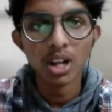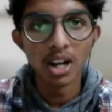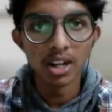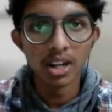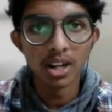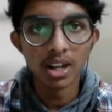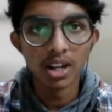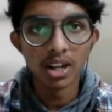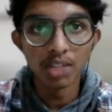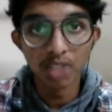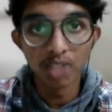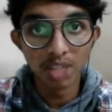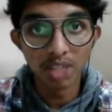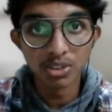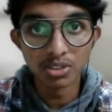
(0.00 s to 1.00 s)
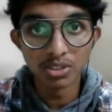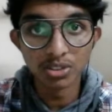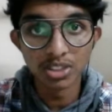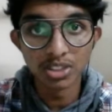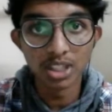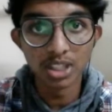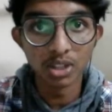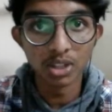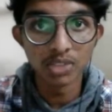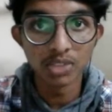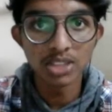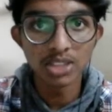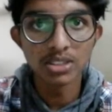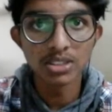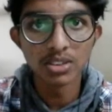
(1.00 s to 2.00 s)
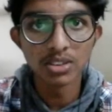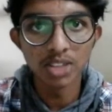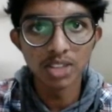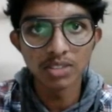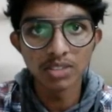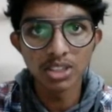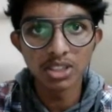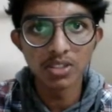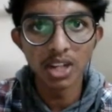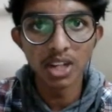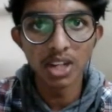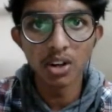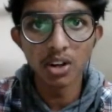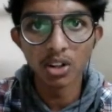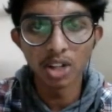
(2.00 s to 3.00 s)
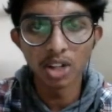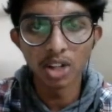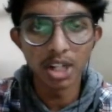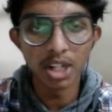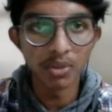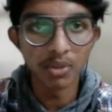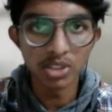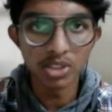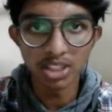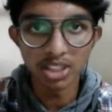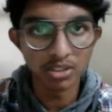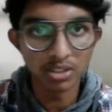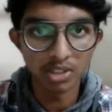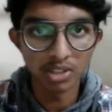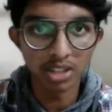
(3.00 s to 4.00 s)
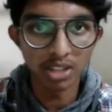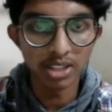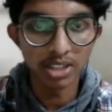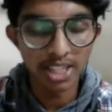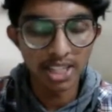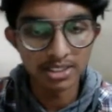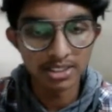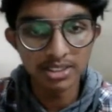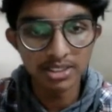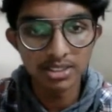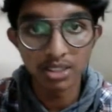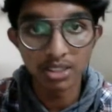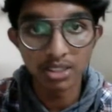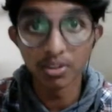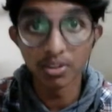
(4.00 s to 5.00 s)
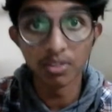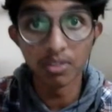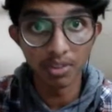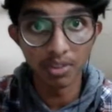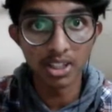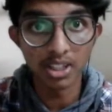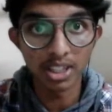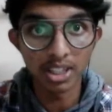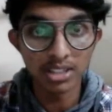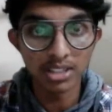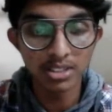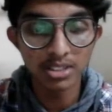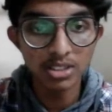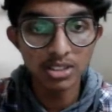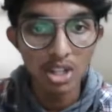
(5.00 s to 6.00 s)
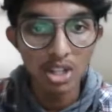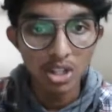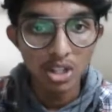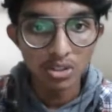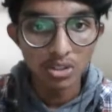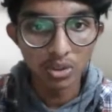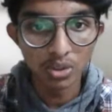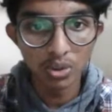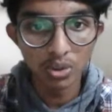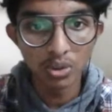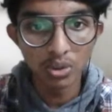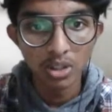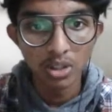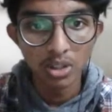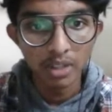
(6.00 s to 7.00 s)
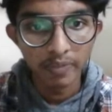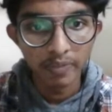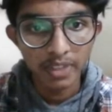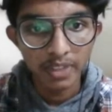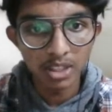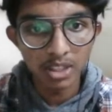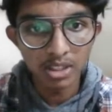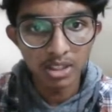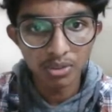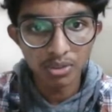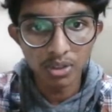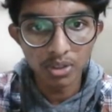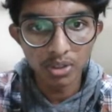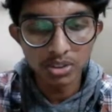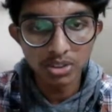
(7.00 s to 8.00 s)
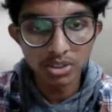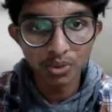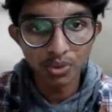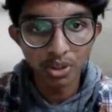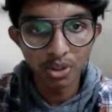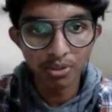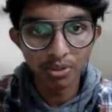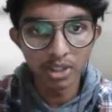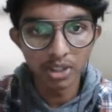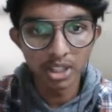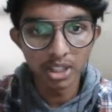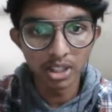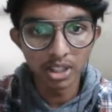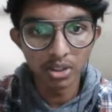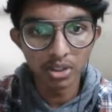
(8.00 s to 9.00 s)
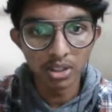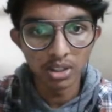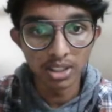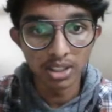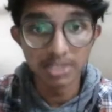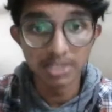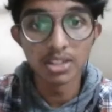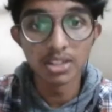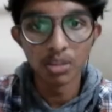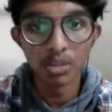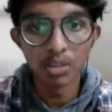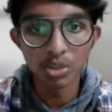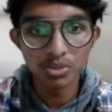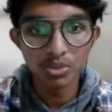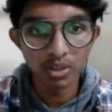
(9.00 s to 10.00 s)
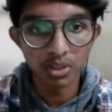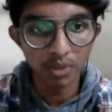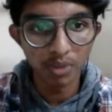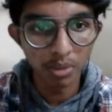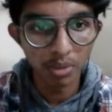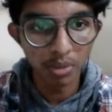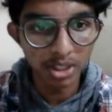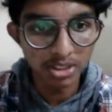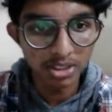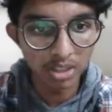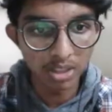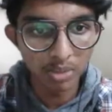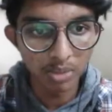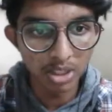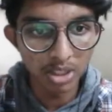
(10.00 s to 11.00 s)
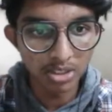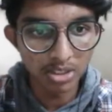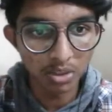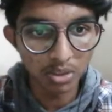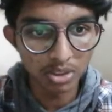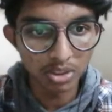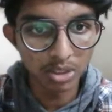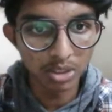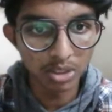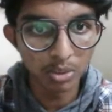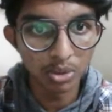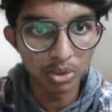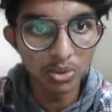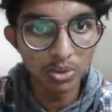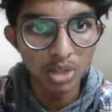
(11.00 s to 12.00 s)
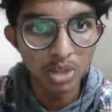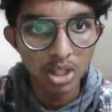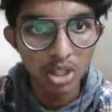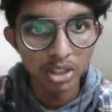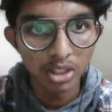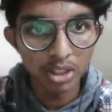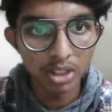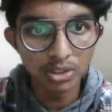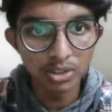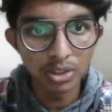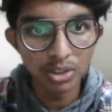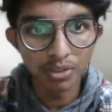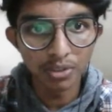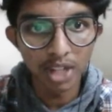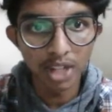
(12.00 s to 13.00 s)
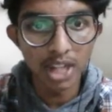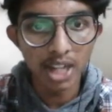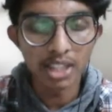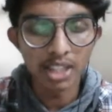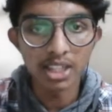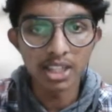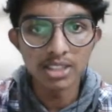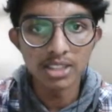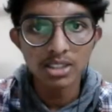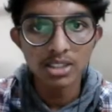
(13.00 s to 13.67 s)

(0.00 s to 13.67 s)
create variables using that objects. Those objects will have all the attributes as of the classes that we have defined in the classes. So there are different questions for different register numbers. For my register number, it is the question number 2, that is to define add a class